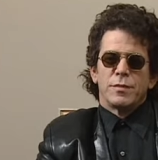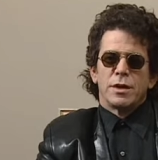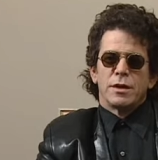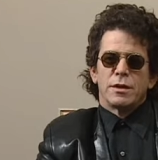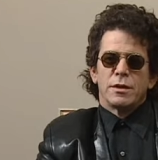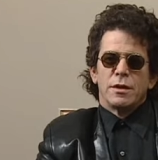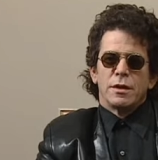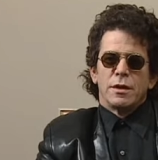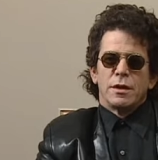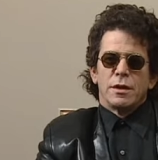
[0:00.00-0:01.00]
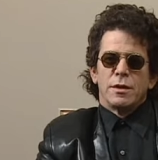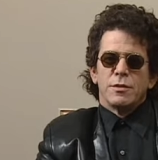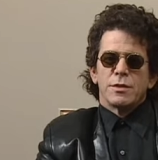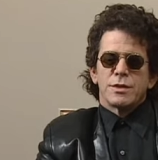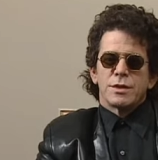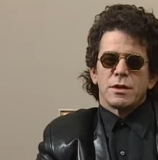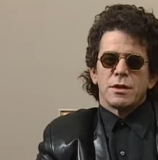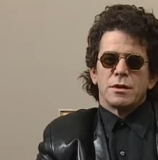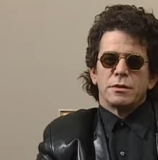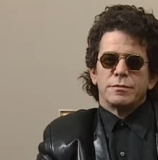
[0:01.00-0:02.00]
But it was,
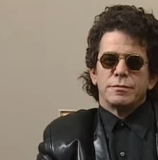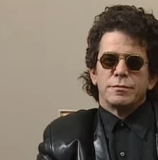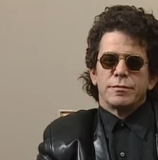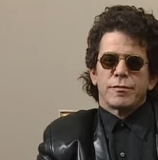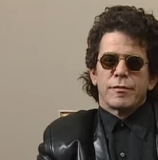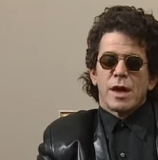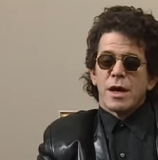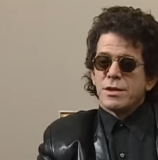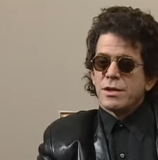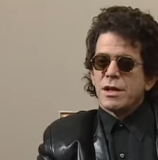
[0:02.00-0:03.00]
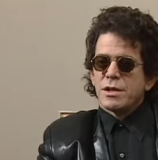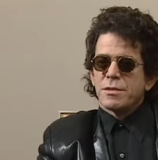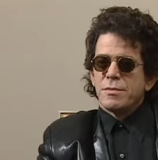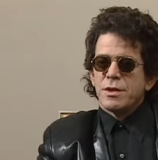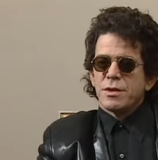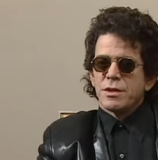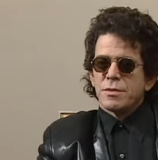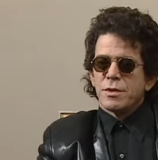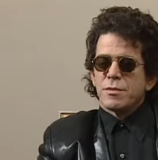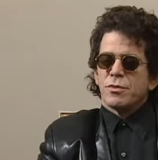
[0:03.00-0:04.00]
uh, I did get to meet
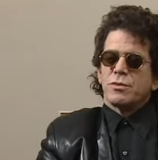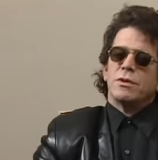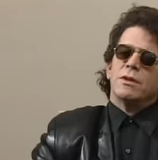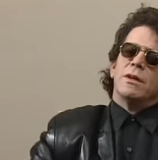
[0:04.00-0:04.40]
these people,